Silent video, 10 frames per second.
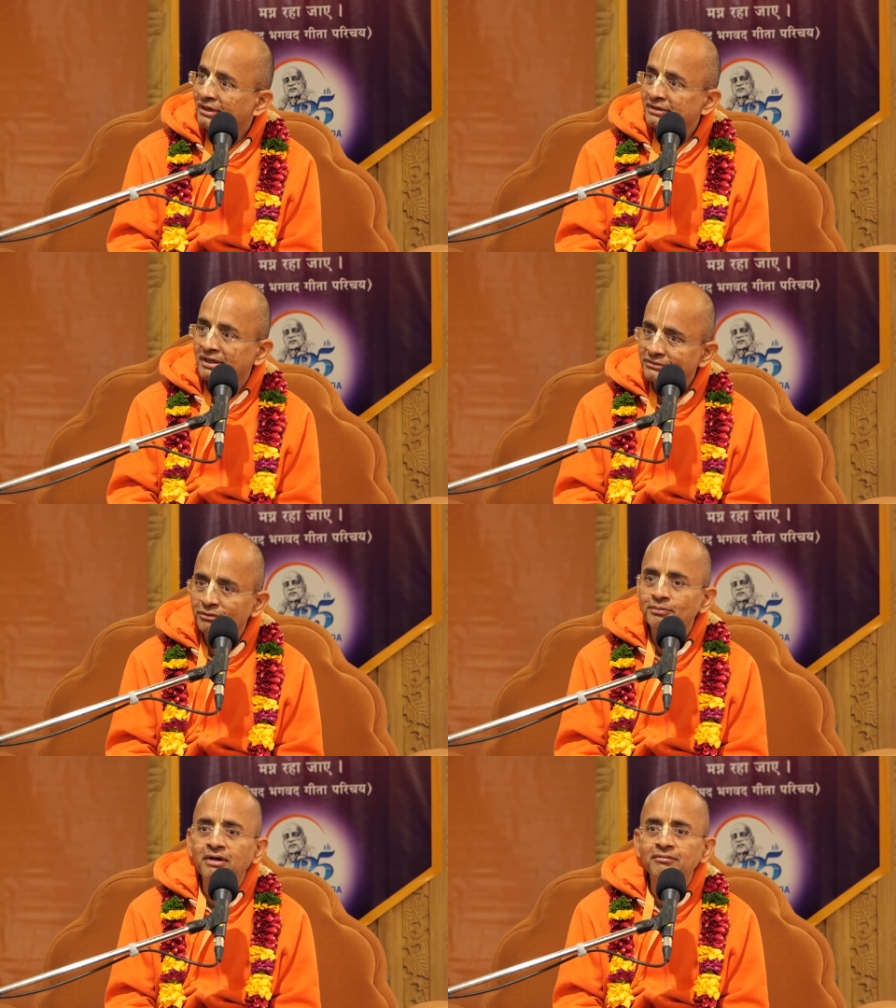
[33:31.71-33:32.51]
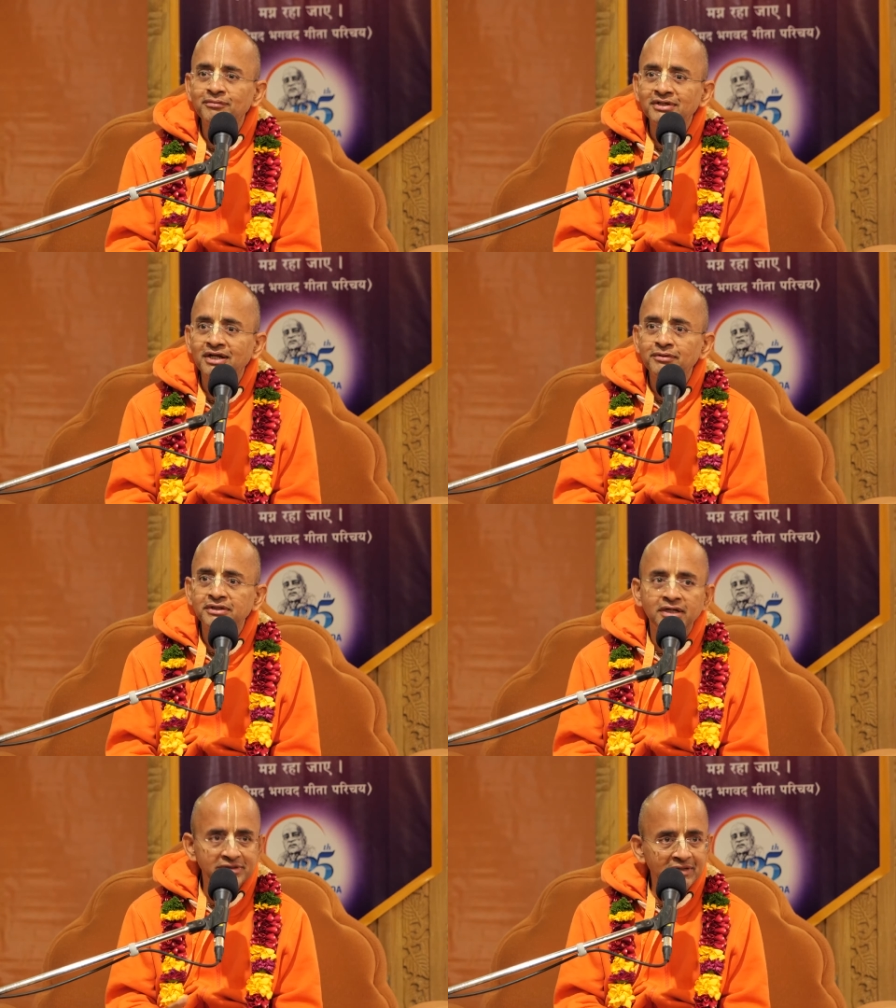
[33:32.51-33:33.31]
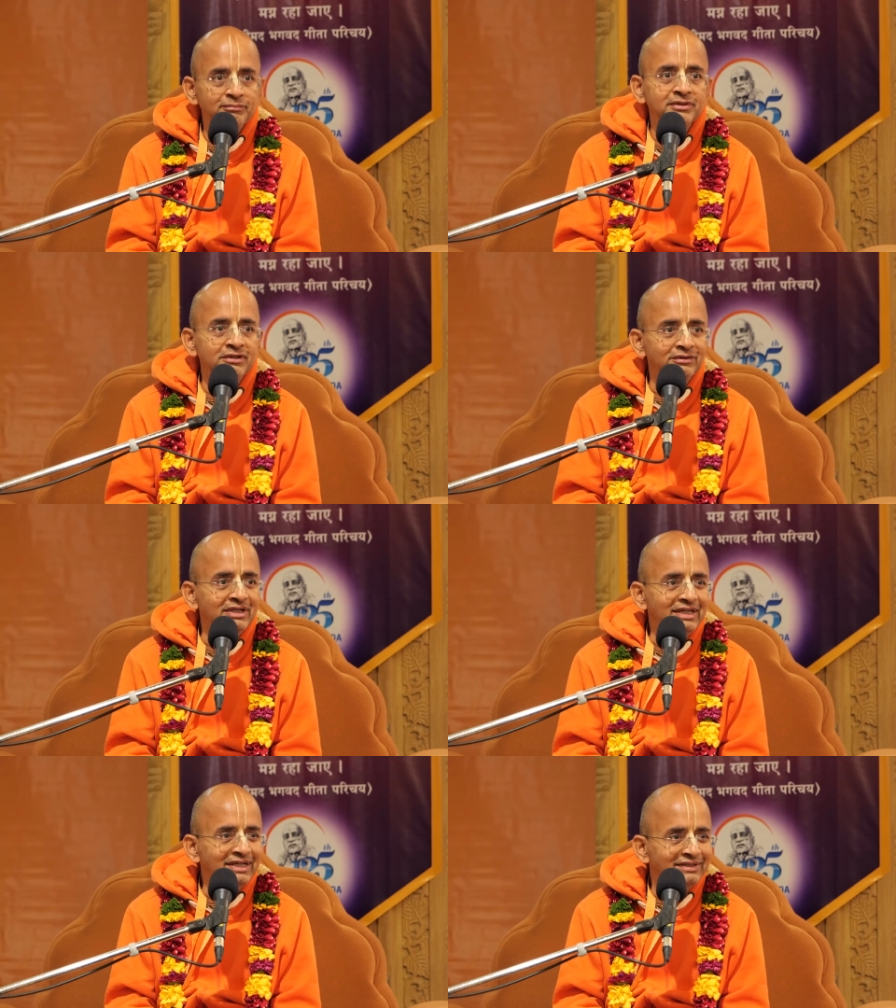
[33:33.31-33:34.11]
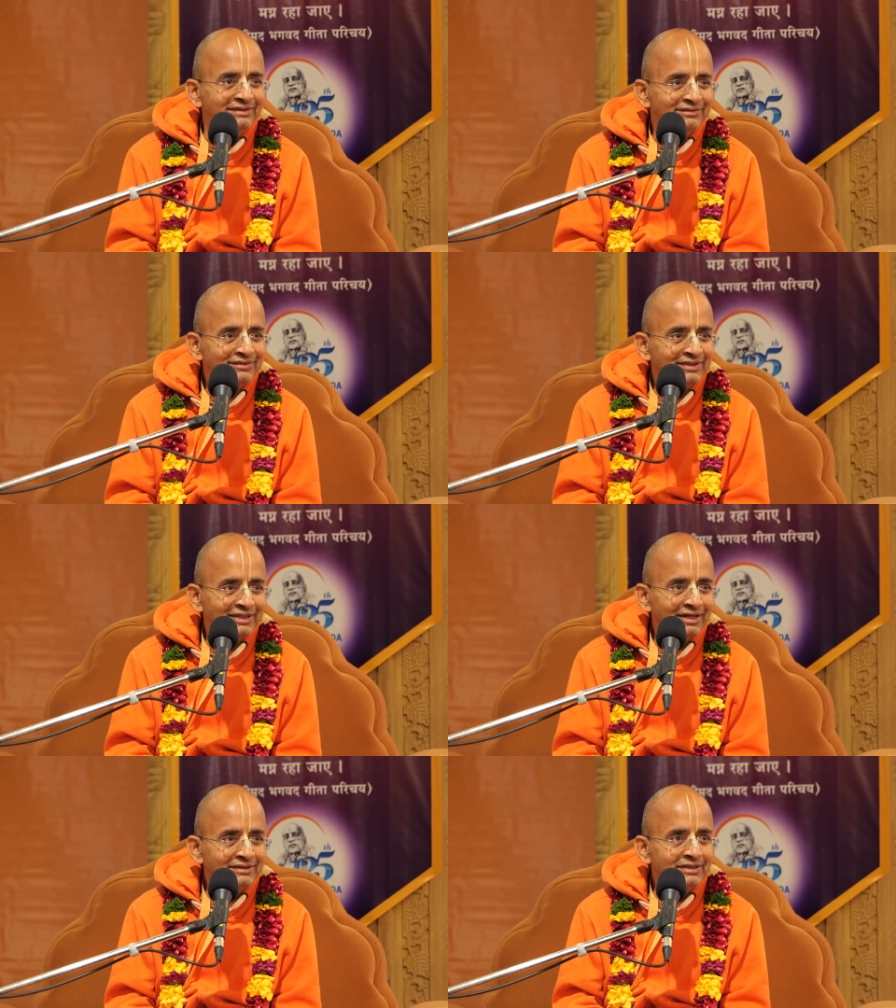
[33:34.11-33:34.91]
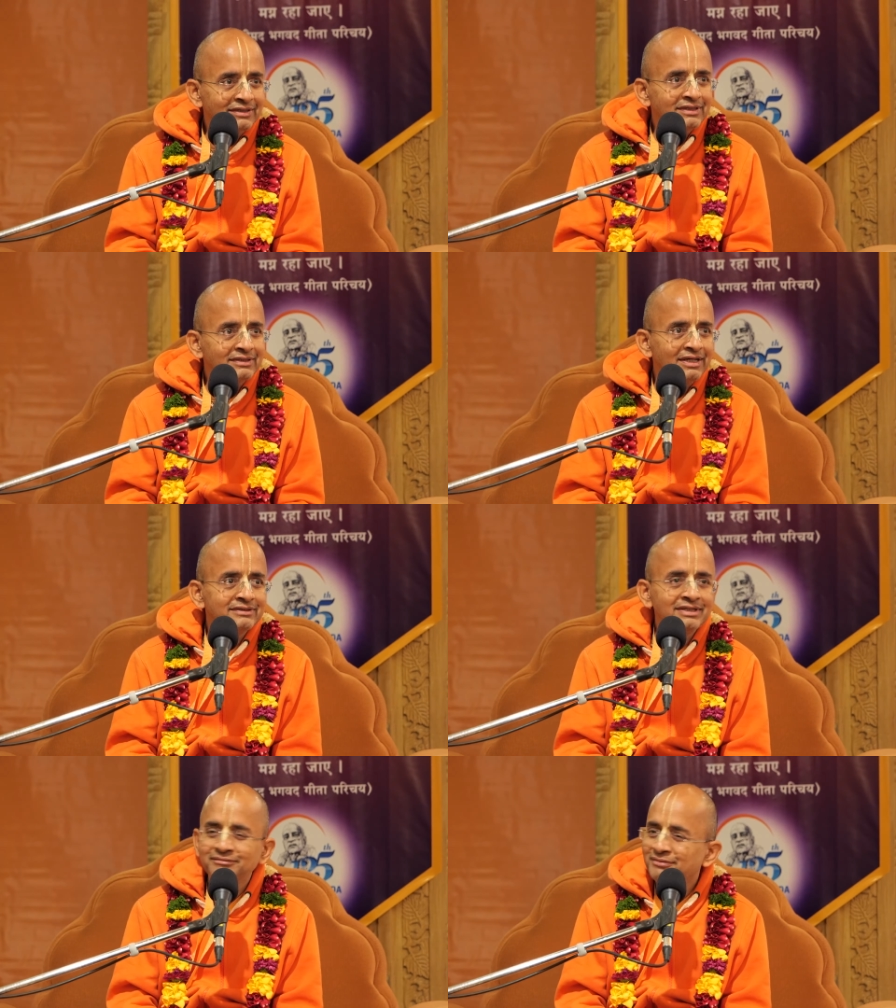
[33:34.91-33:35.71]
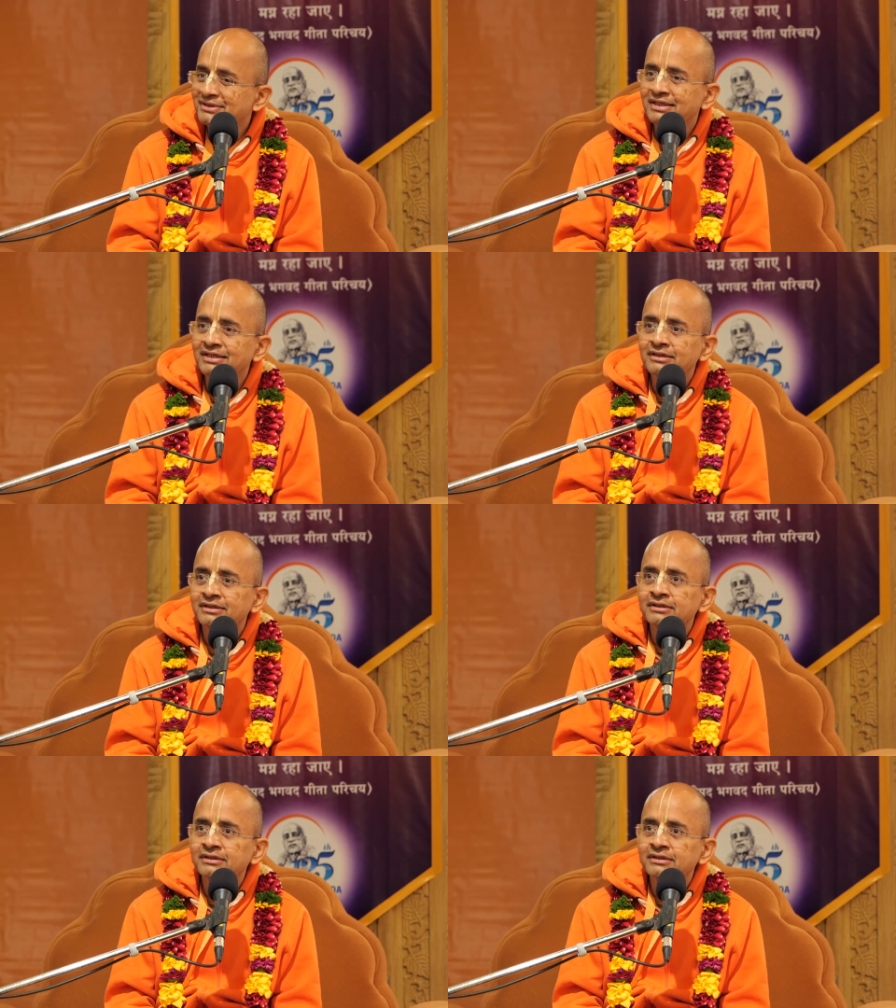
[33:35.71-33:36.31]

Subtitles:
And there's no problem at all because they are the same person only. Krishna and Chaitanya are the same person.